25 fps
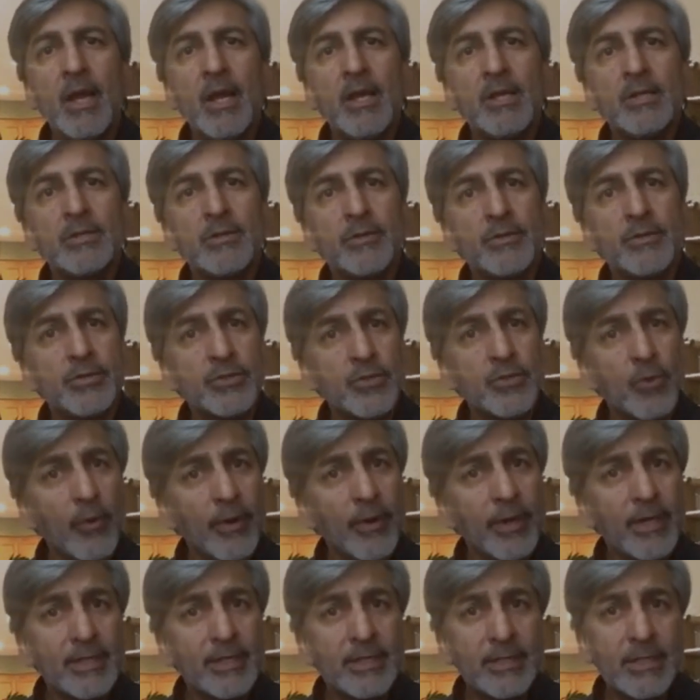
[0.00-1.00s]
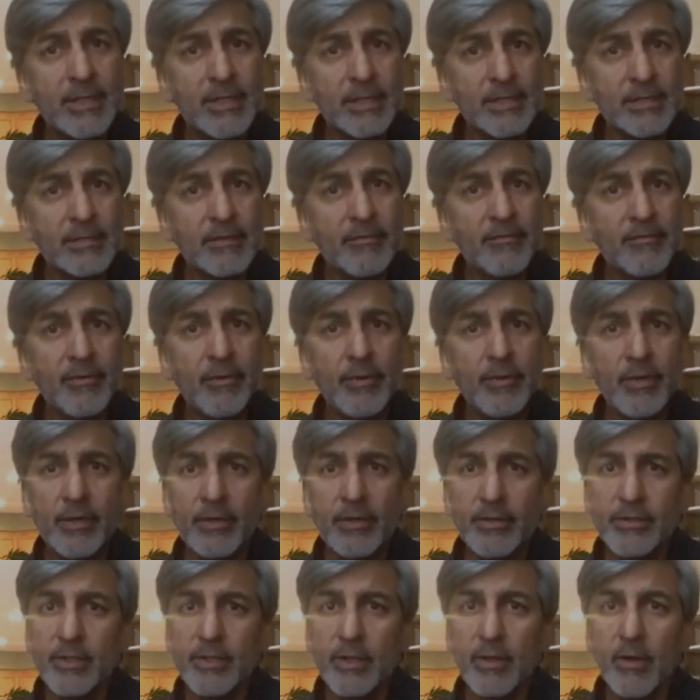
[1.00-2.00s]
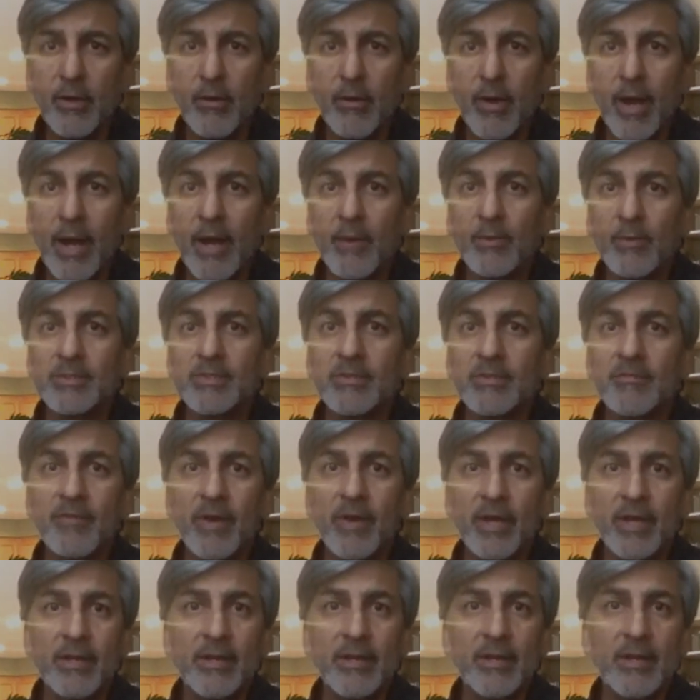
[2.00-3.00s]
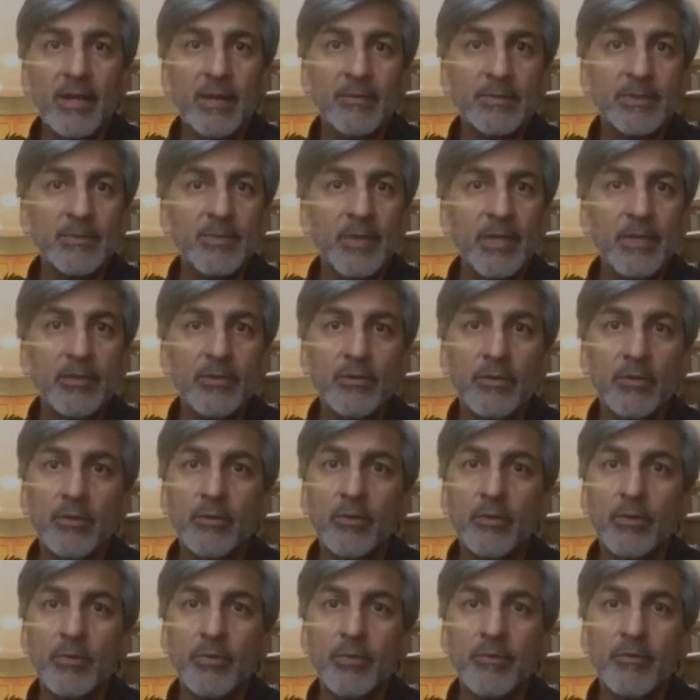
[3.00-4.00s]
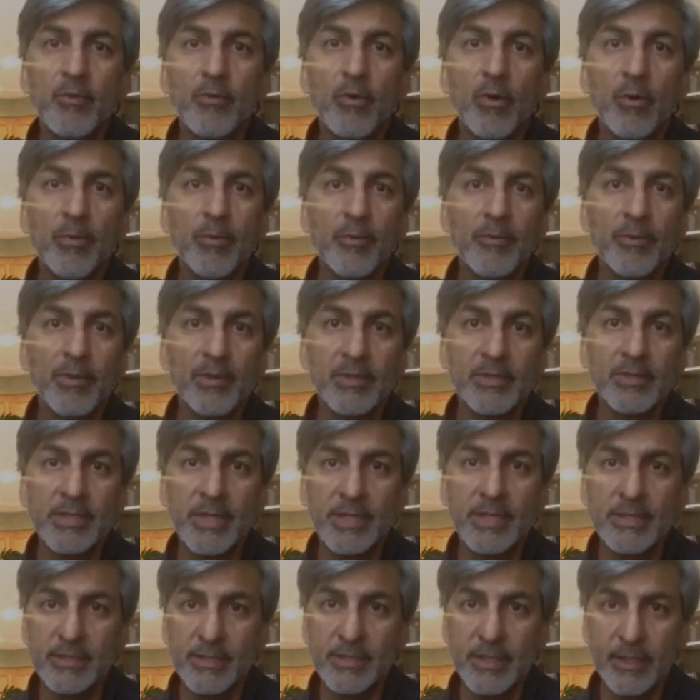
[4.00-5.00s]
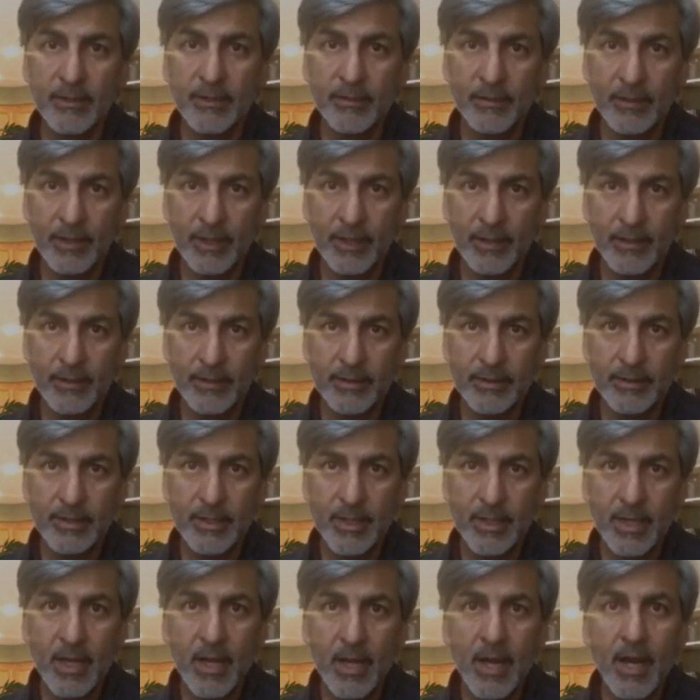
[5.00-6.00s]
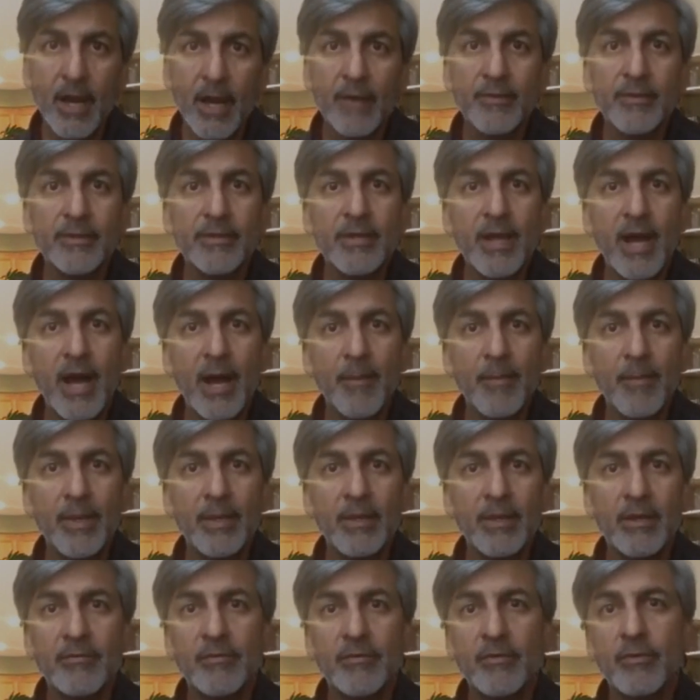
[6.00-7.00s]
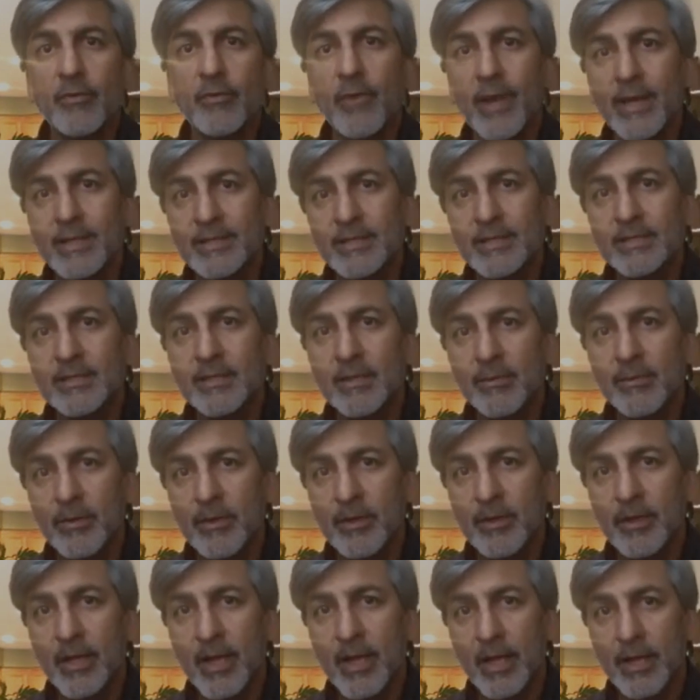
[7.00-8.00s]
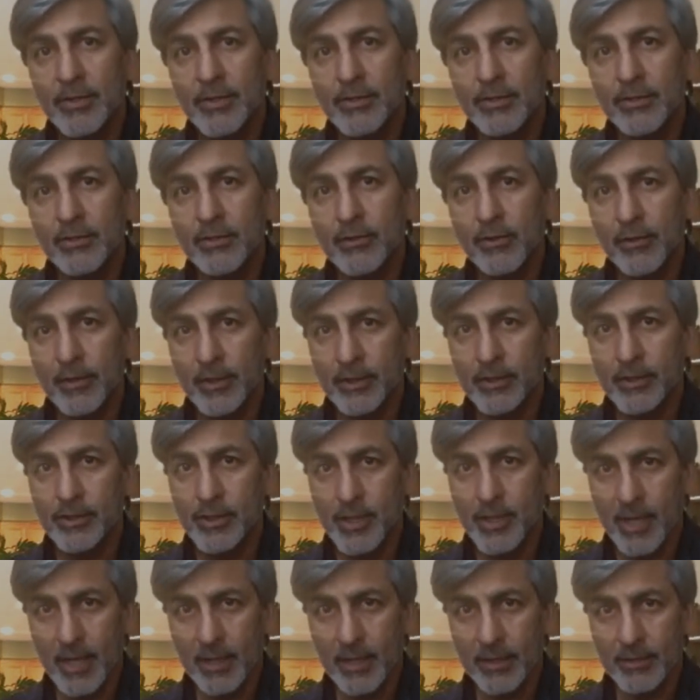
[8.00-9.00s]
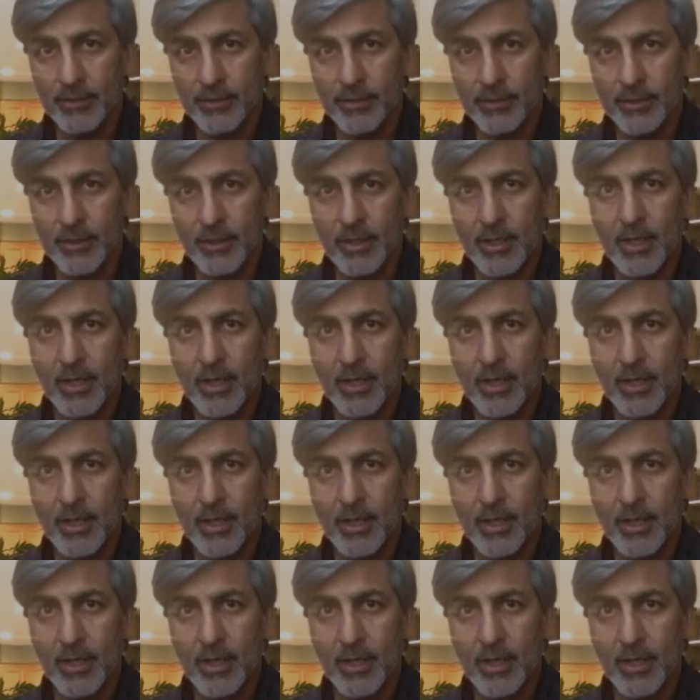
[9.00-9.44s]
So the story is this. A few years ago, I was invited to come speak to a group of corporate real estate senior leaders on the topic of crisis communication during change.